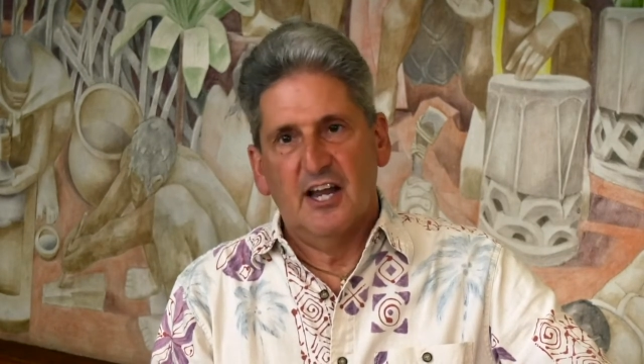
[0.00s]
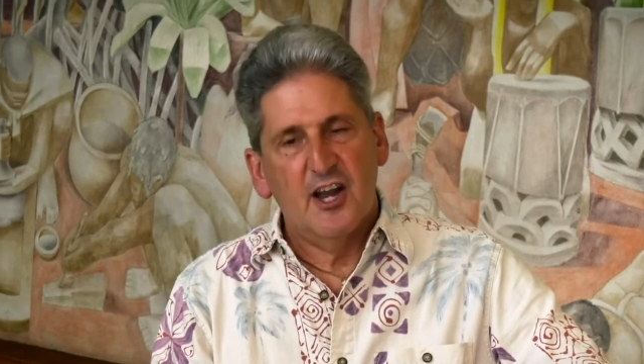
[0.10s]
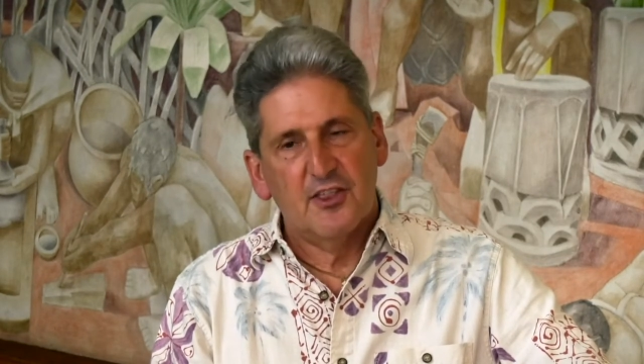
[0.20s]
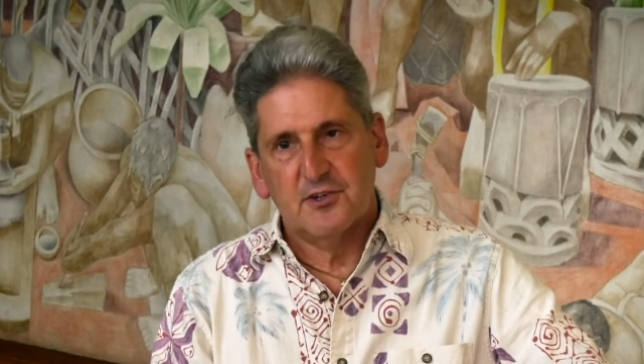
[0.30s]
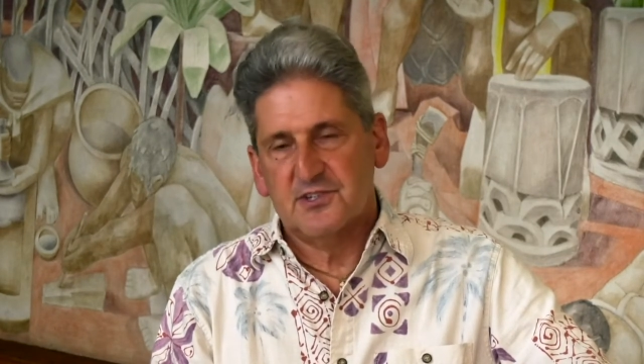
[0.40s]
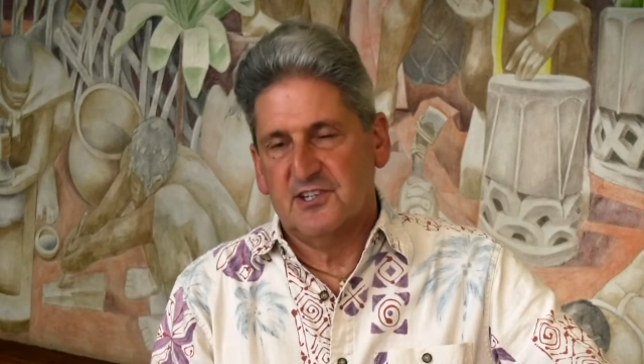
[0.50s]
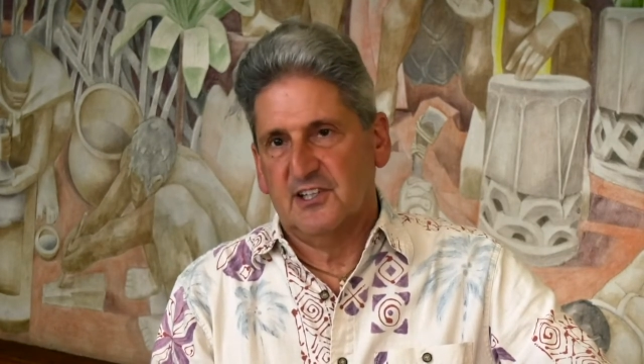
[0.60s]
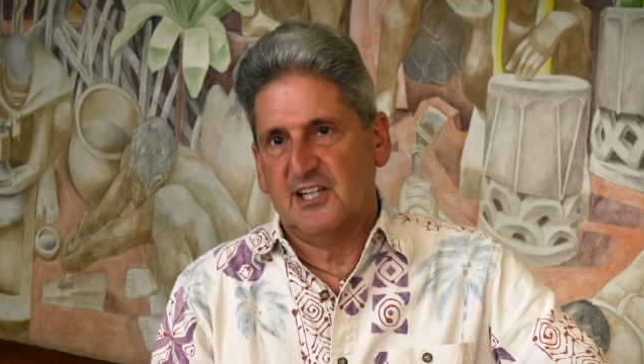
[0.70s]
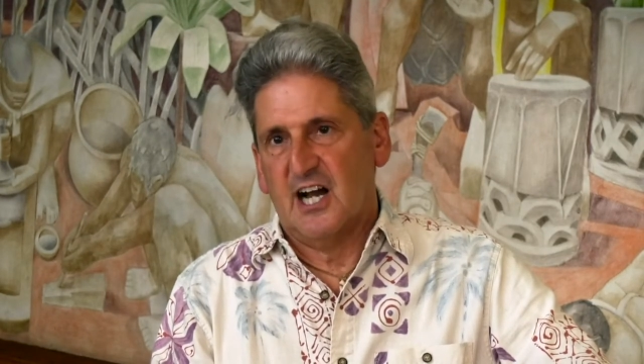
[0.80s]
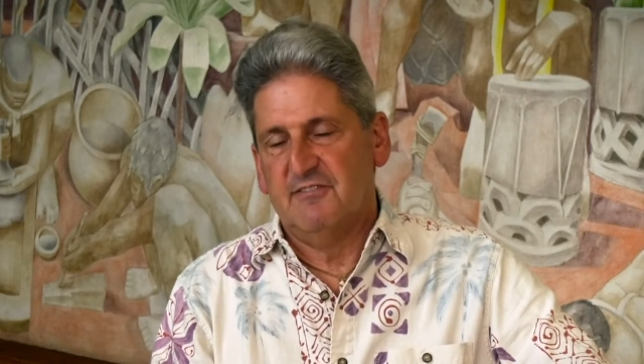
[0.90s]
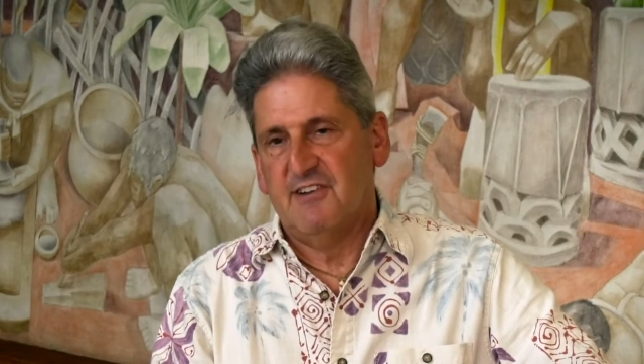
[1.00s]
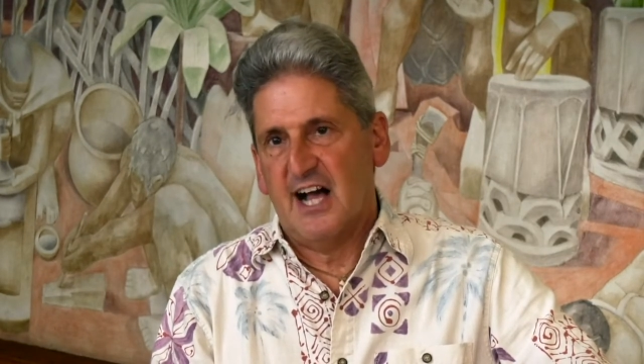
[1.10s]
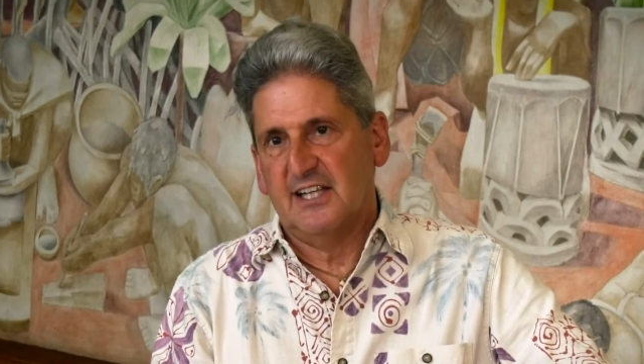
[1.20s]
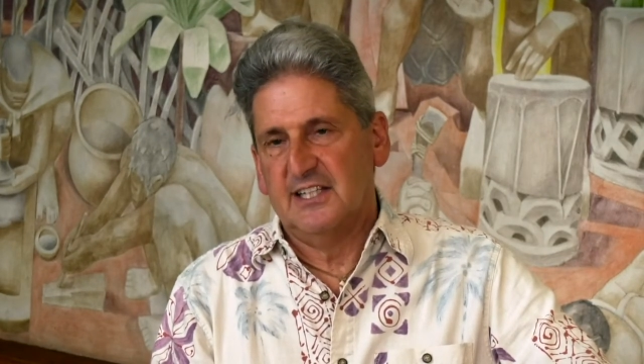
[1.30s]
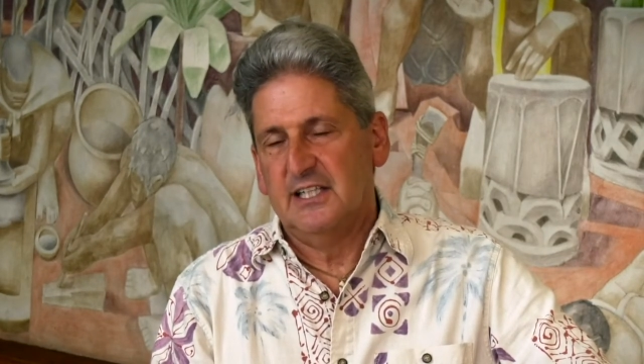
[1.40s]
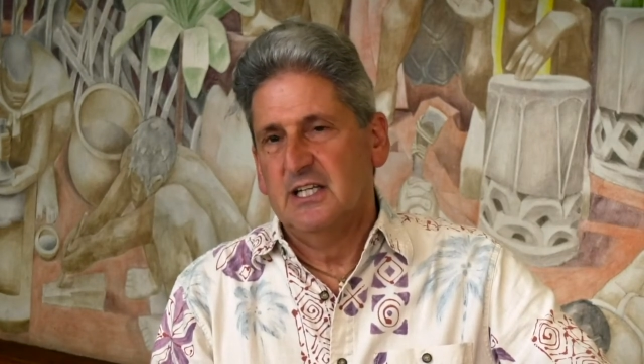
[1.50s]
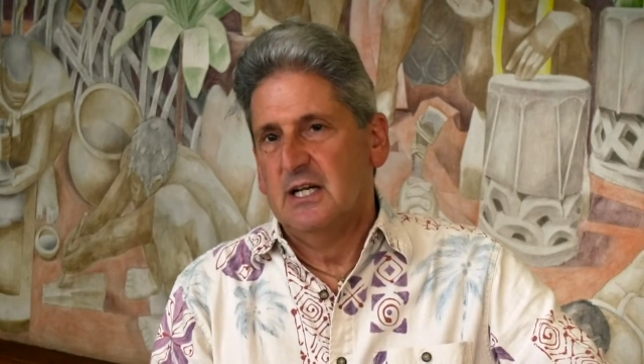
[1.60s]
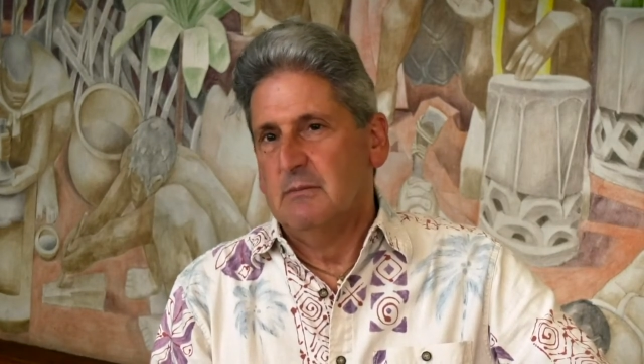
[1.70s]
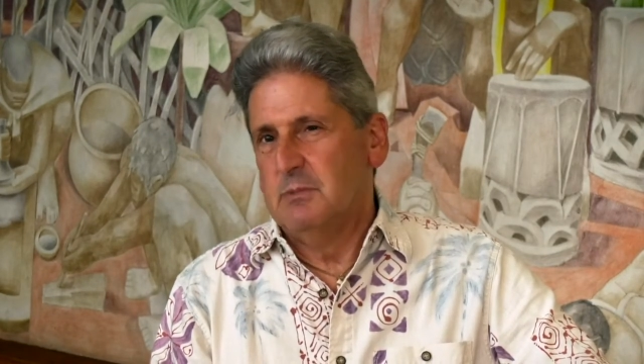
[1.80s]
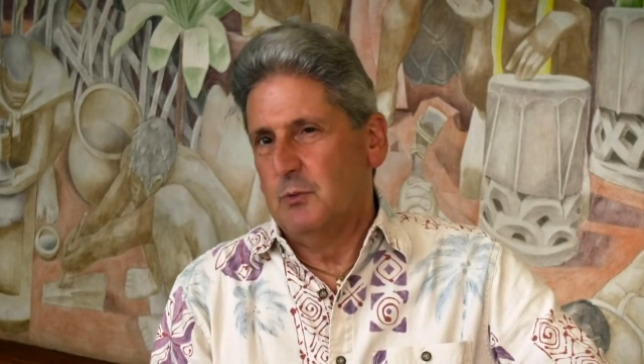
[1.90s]
another Silicon Valley,
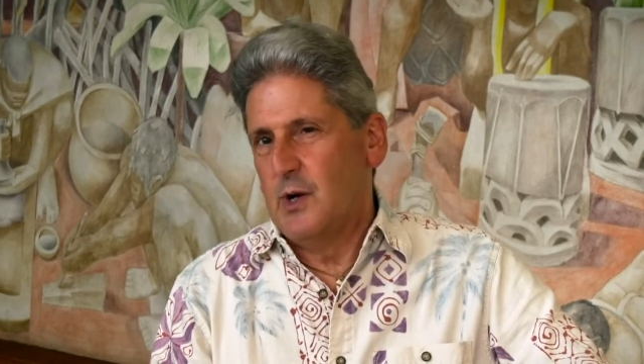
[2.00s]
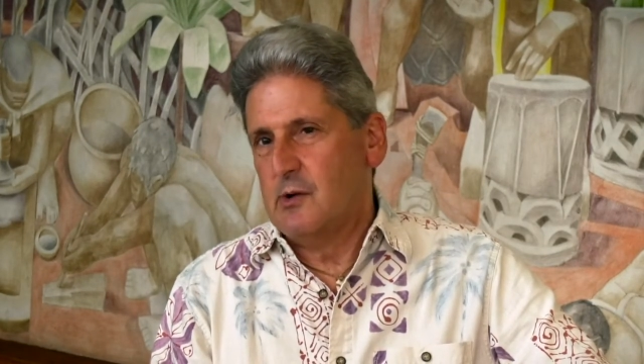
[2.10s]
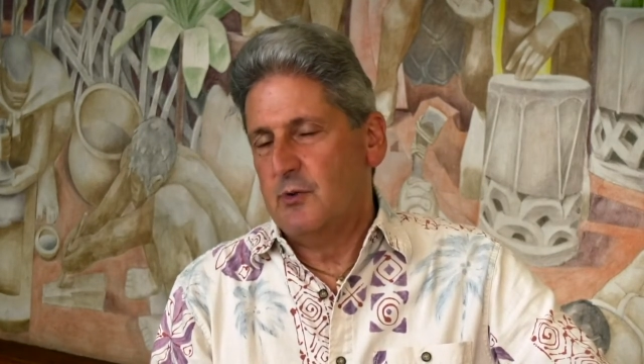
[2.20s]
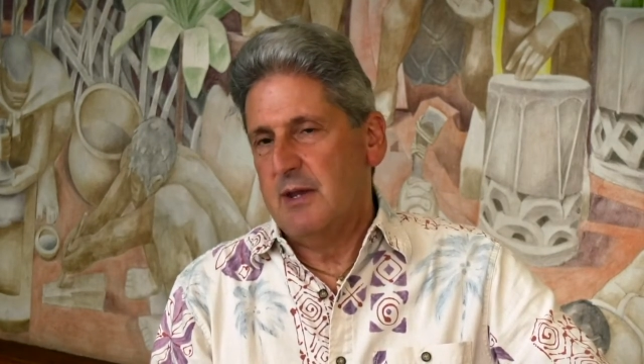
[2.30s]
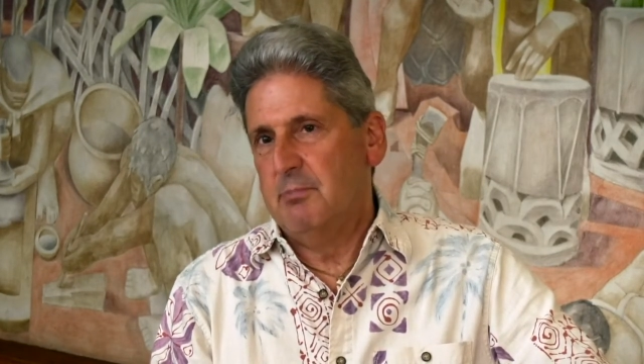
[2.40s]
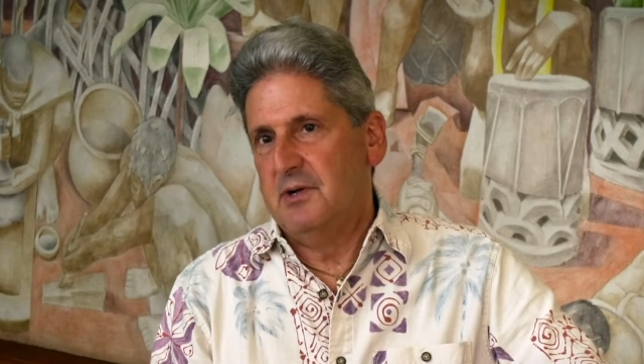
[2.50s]
but where we